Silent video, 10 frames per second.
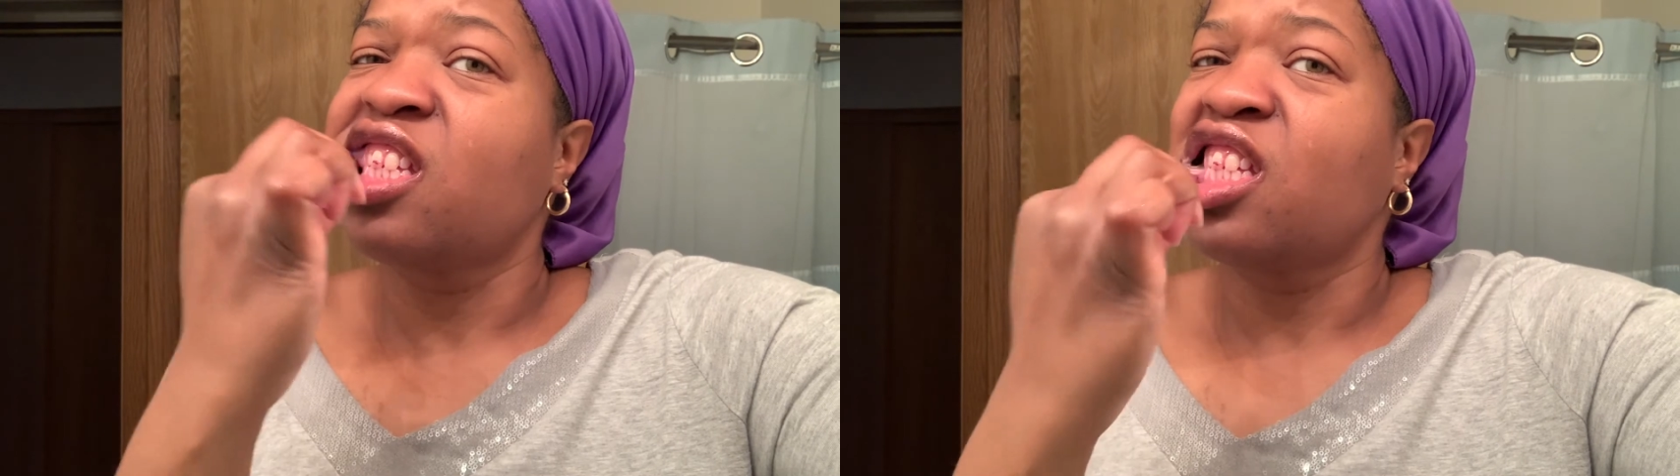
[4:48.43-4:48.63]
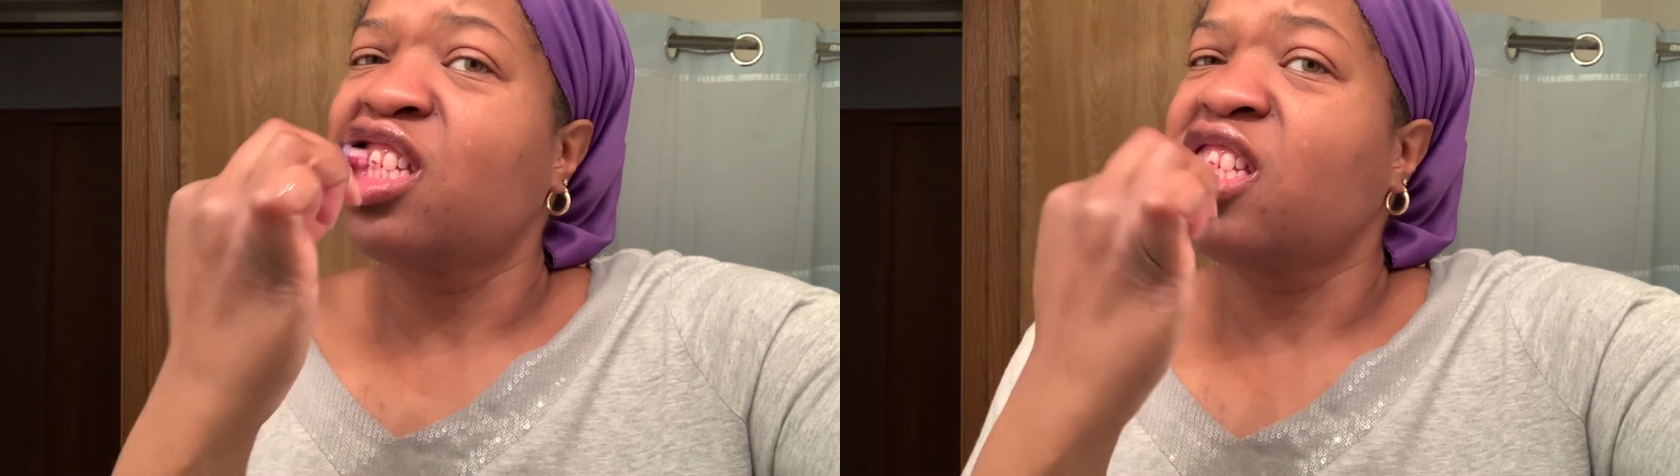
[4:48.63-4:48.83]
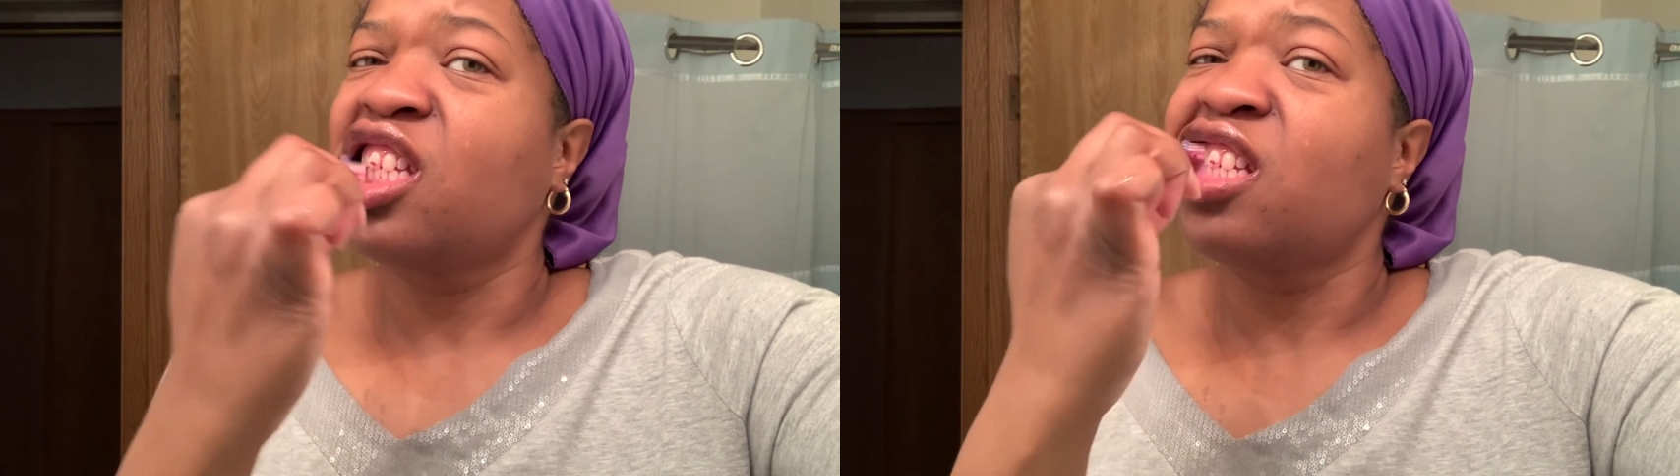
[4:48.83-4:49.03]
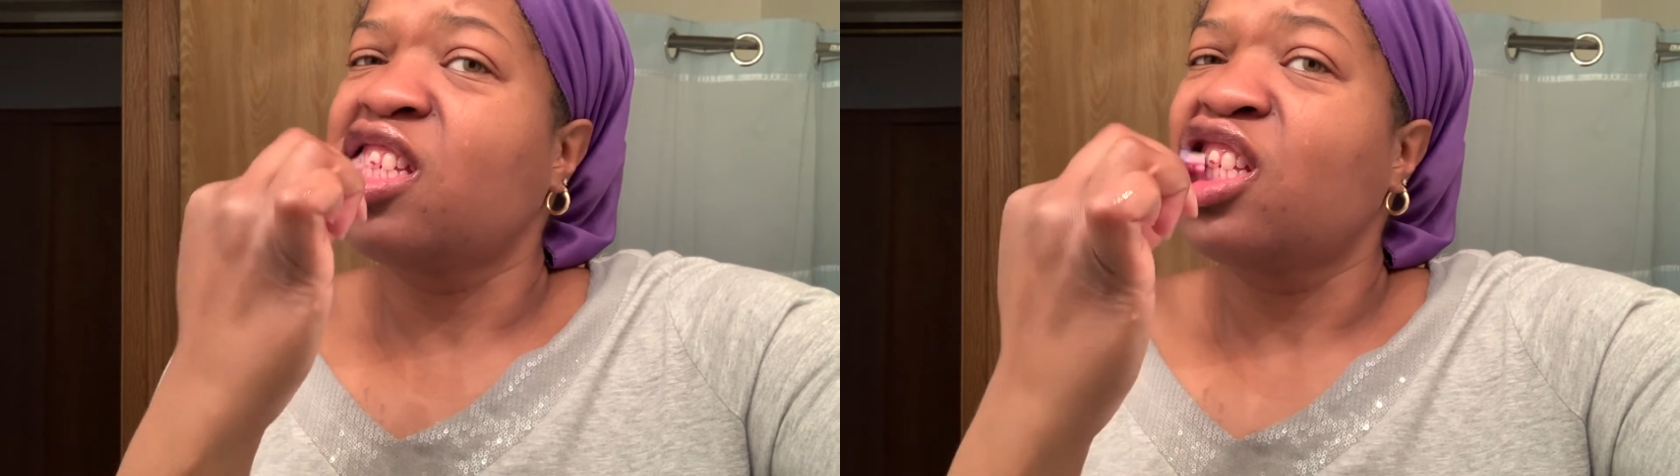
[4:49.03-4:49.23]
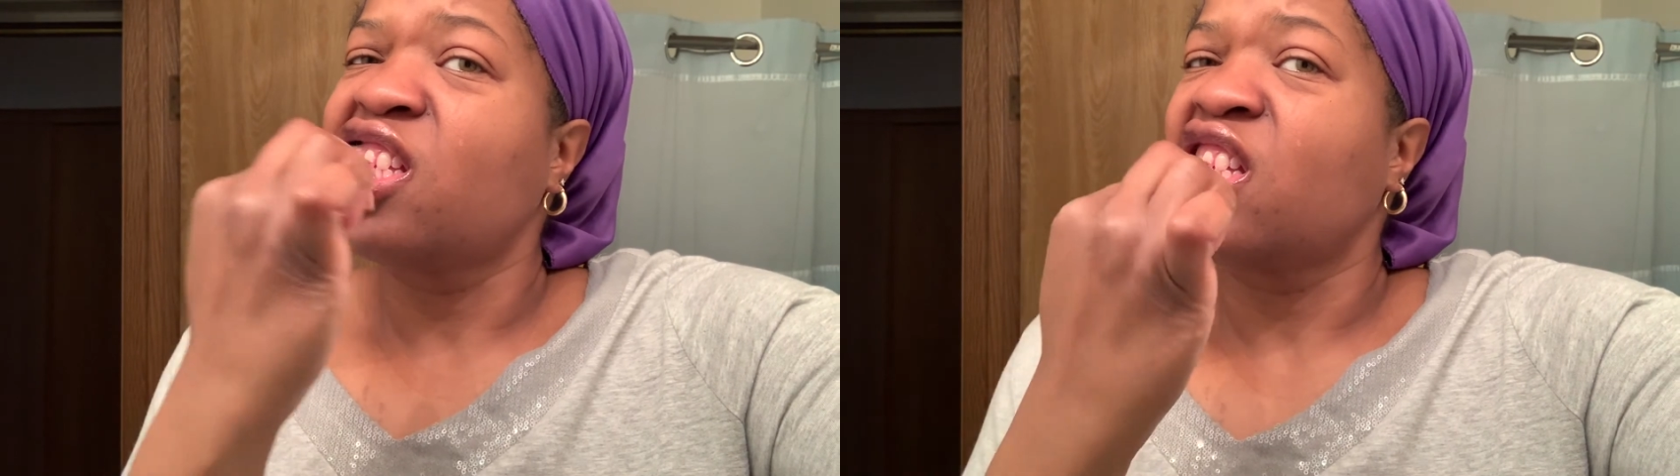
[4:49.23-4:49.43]
my saliva
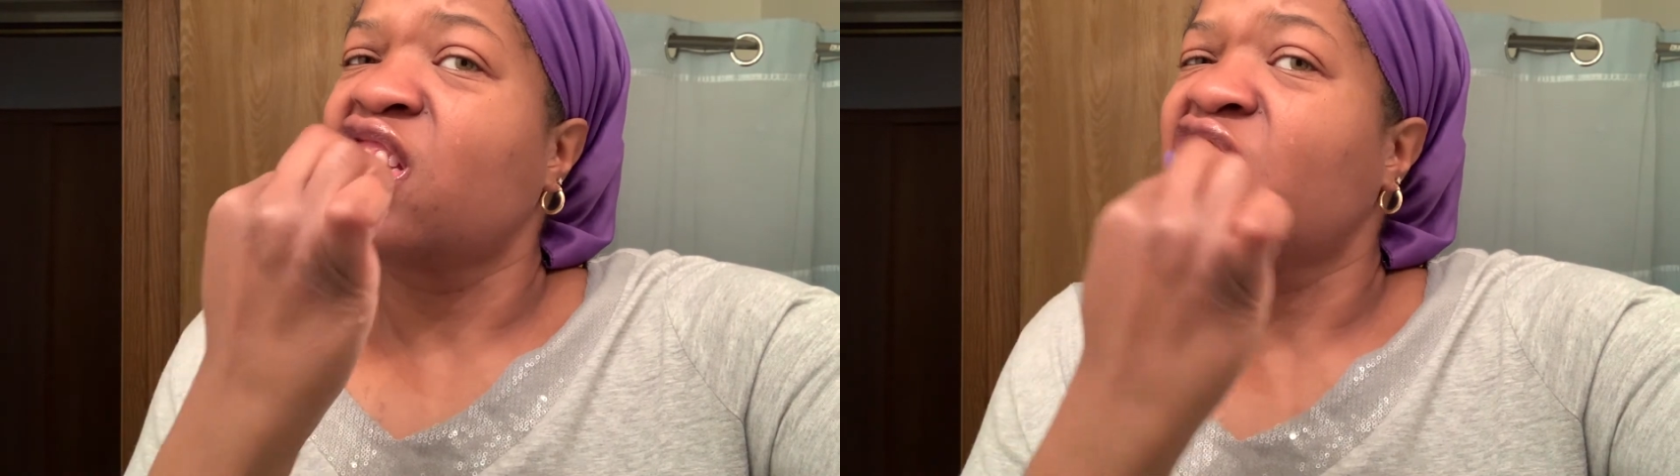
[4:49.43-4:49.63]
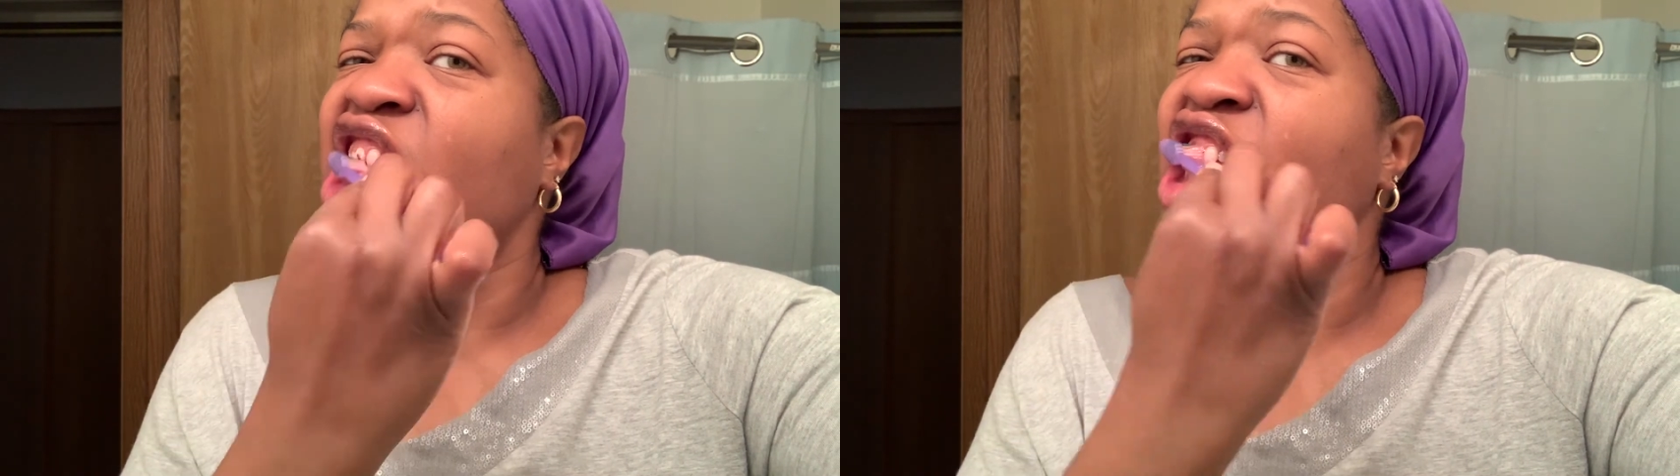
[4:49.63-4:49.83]
glands,